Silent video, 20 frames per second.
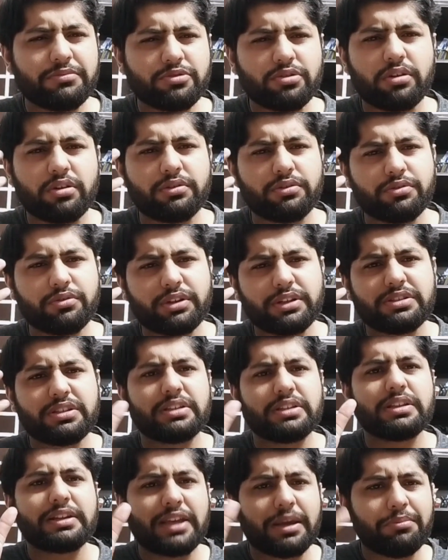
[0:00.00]
or you can say
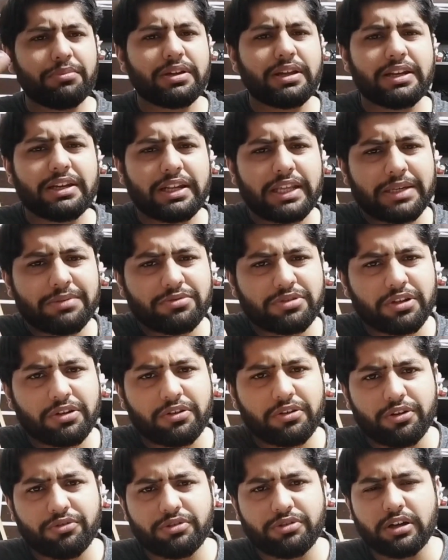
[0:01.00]
the chemical names
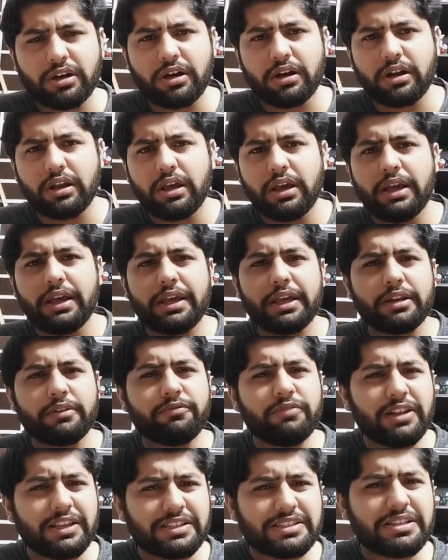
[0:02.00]
included, are
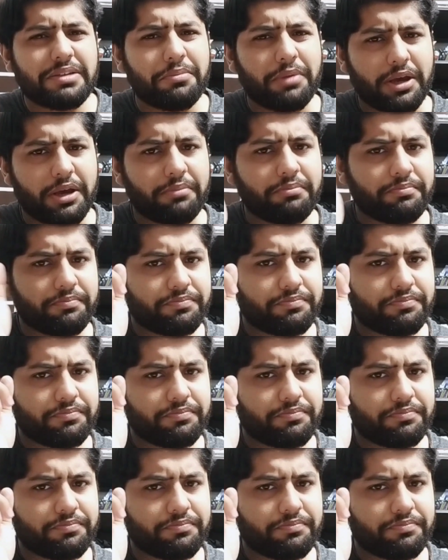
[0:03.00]
infliximab.